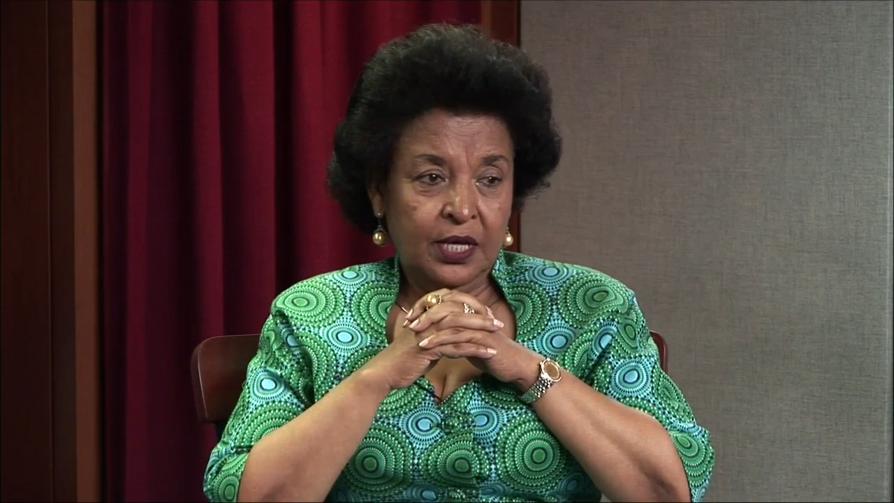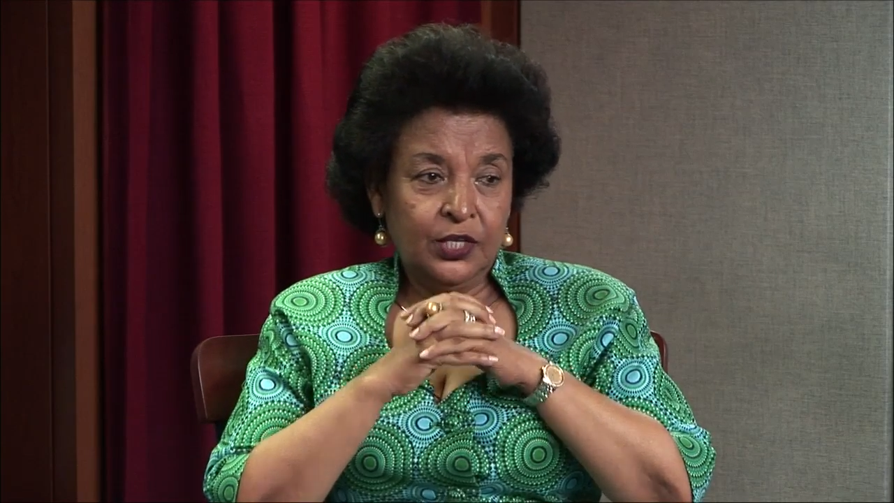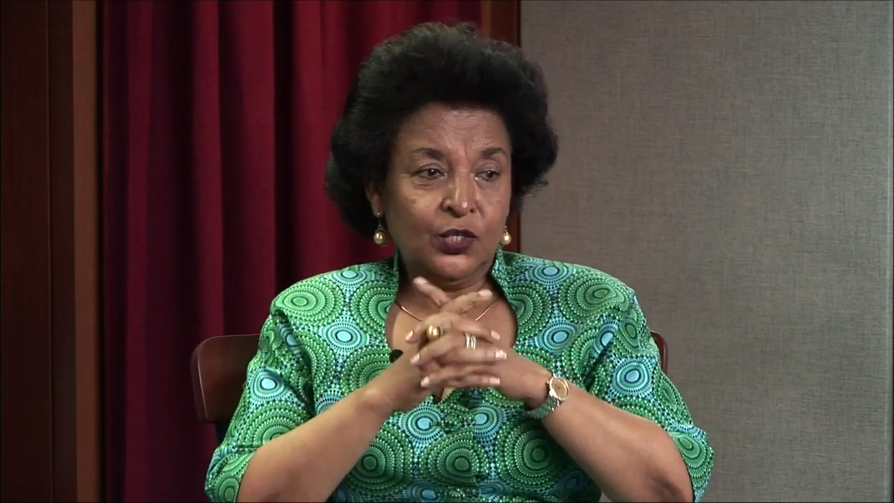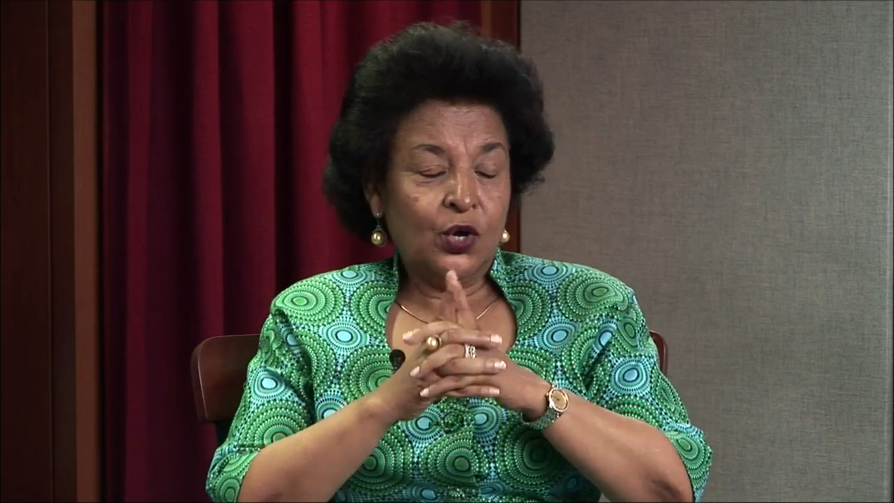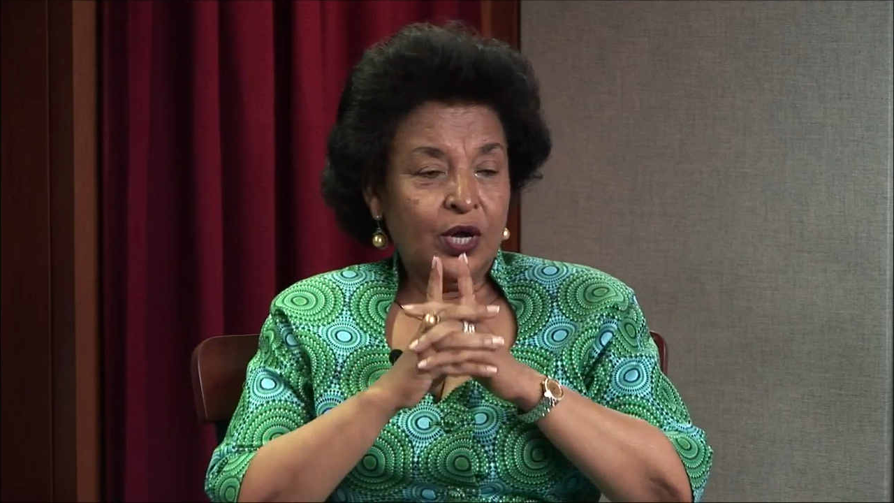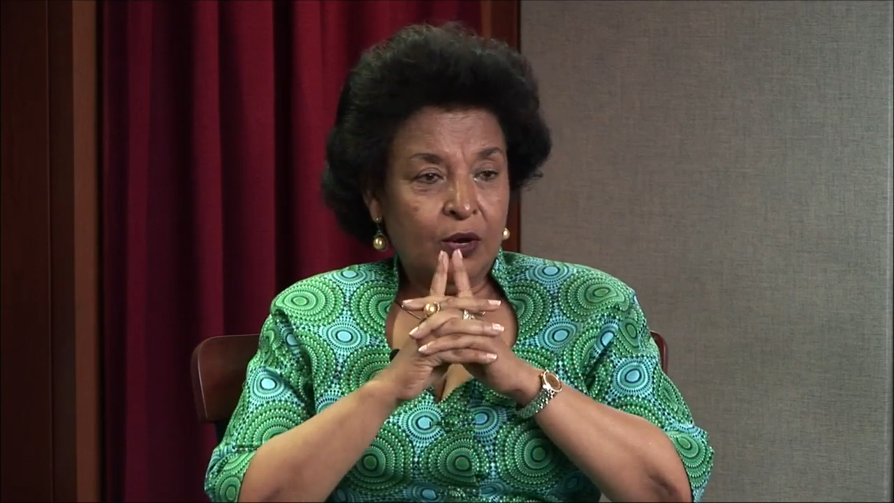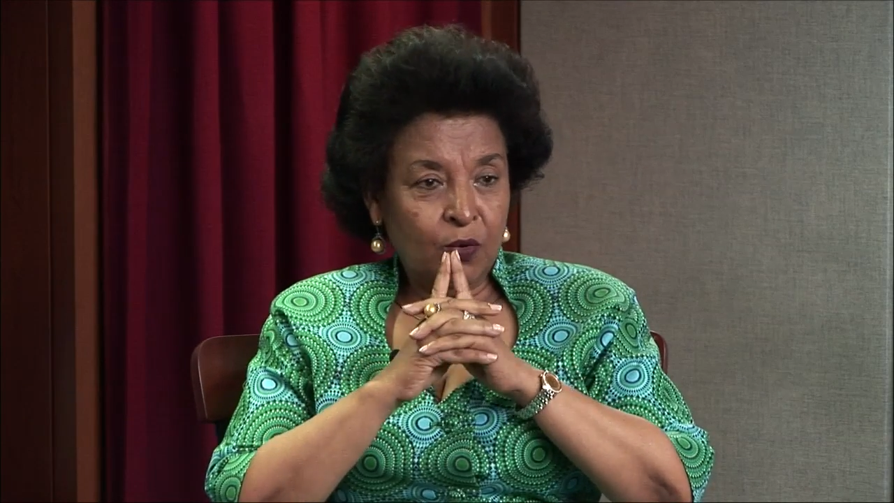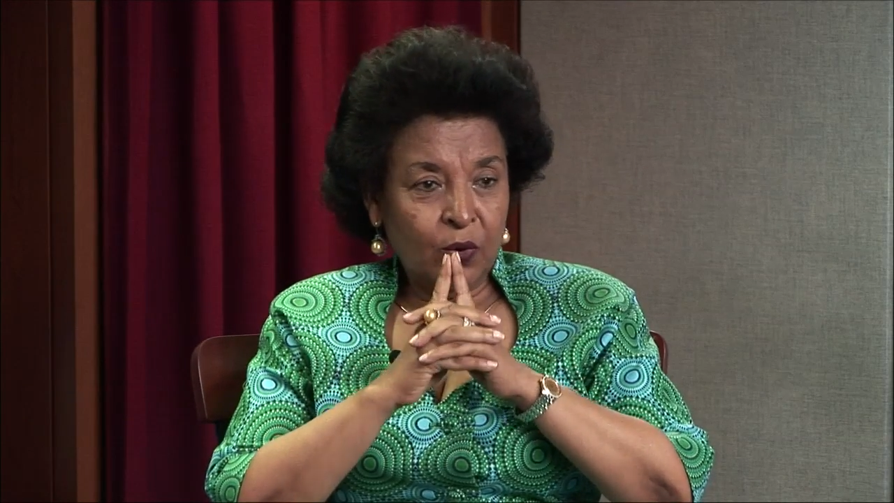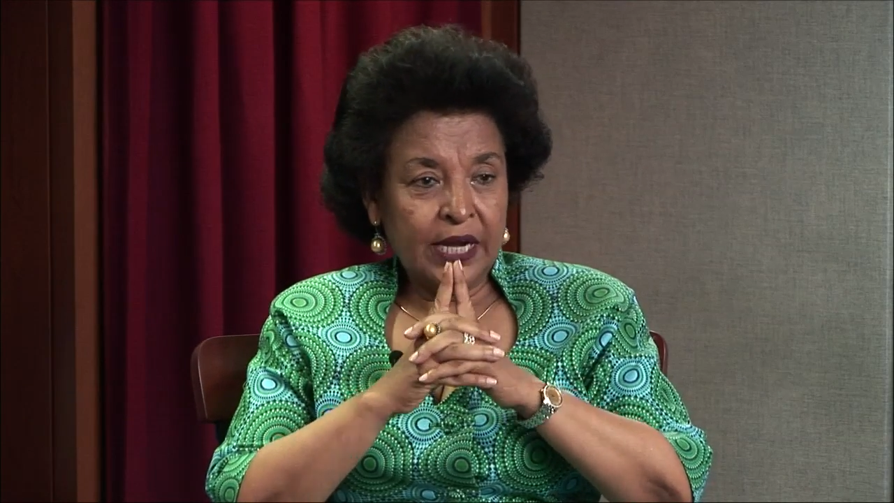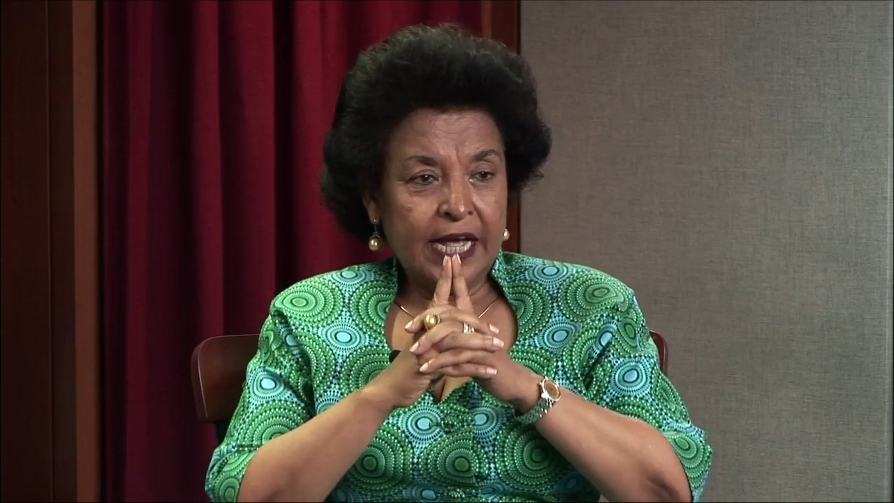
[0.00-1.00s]
So
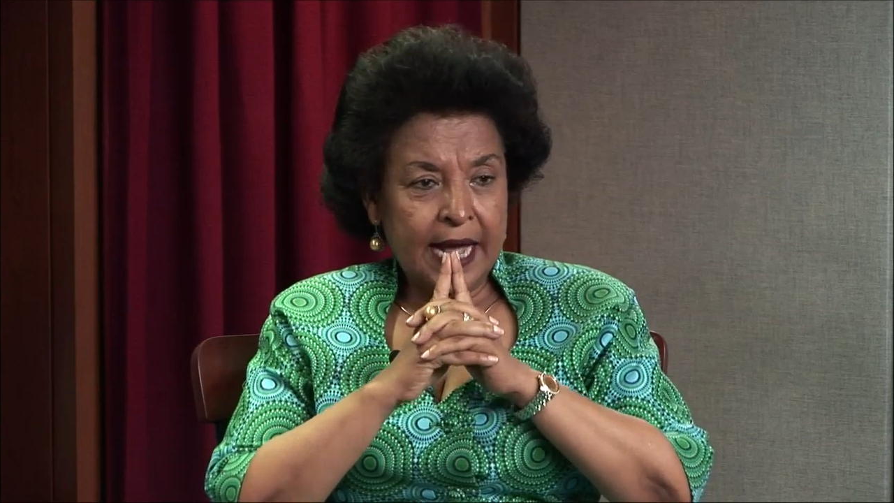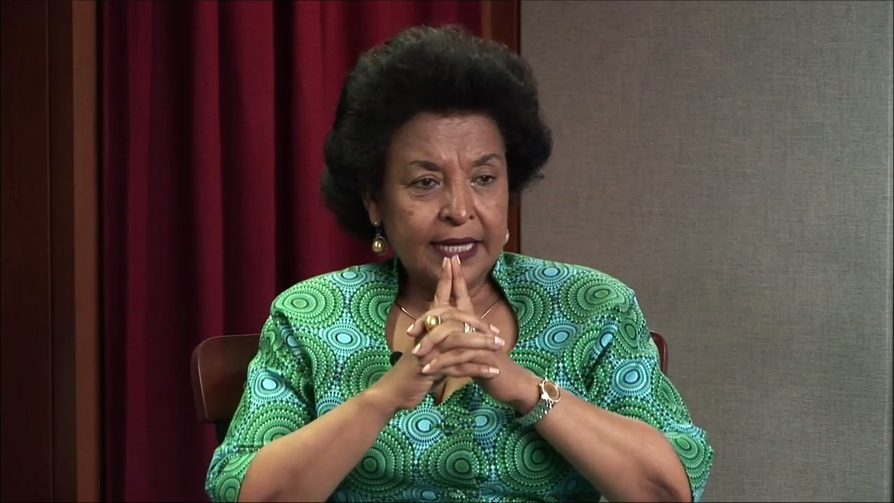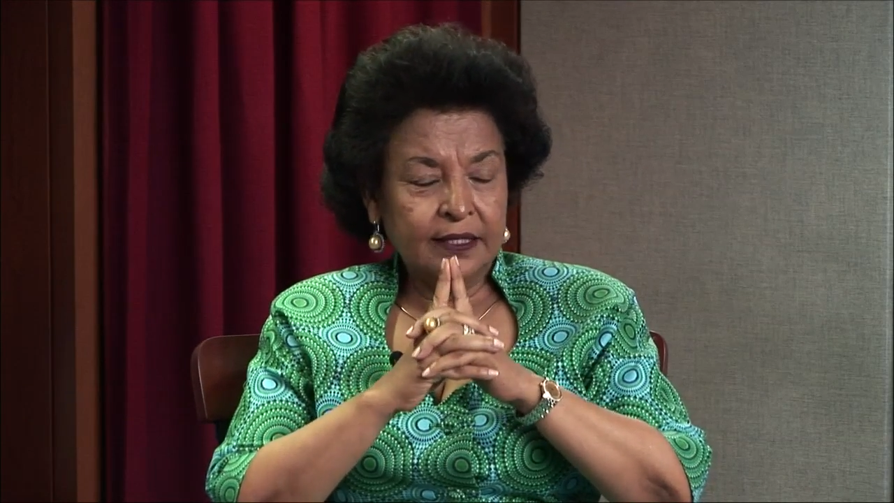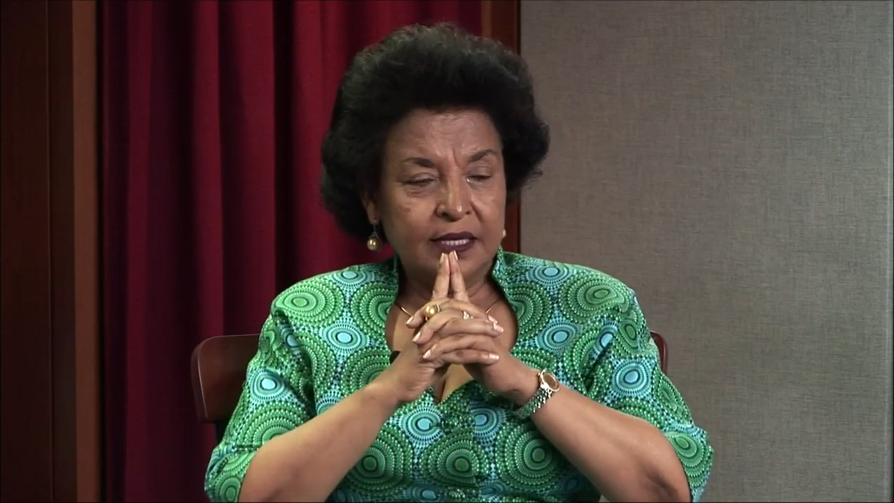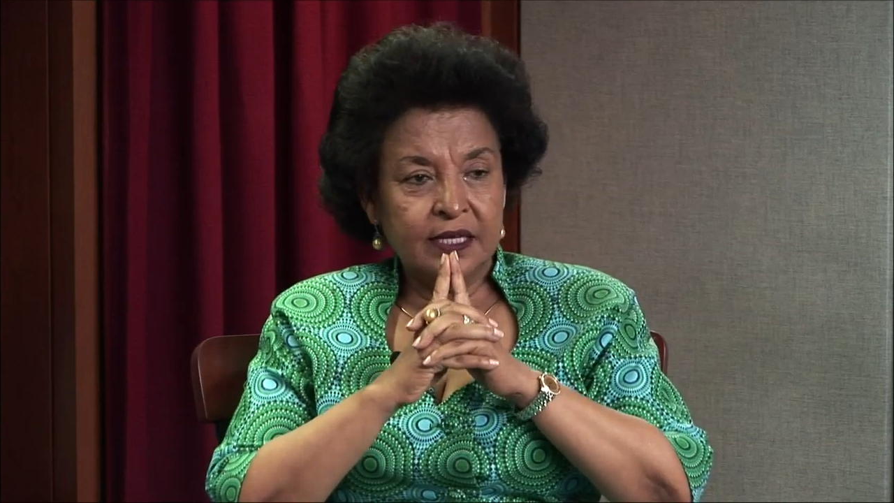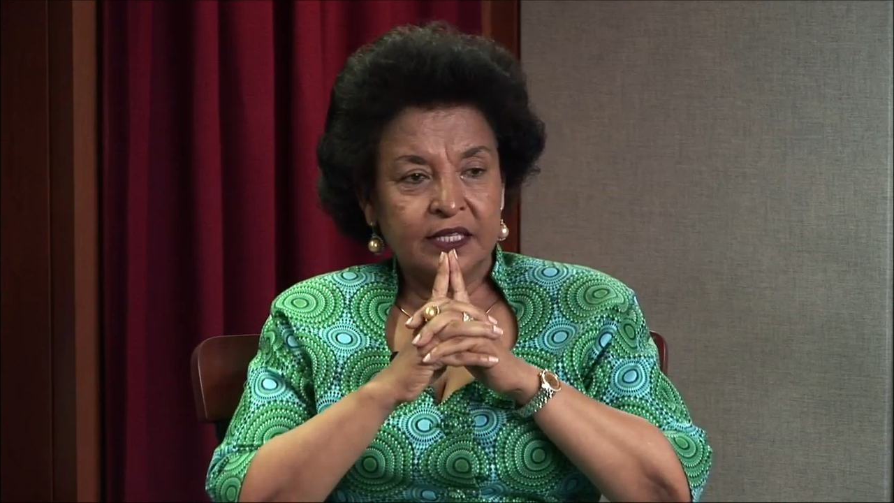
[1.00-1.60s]
when countries